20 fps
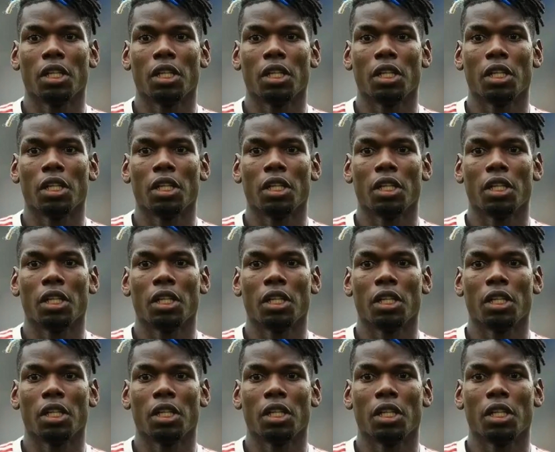
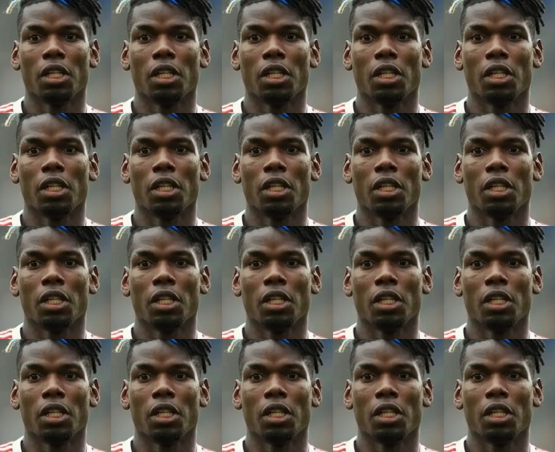
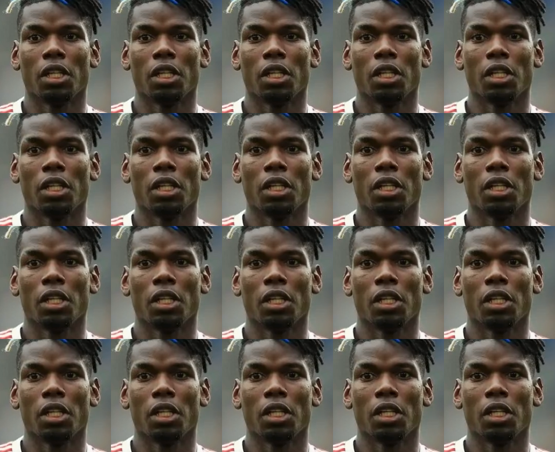
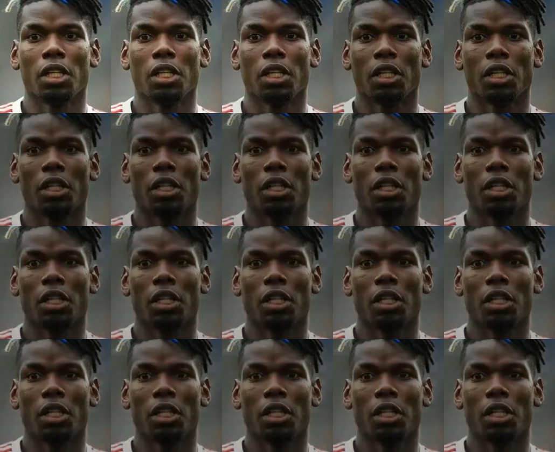(no one is talking)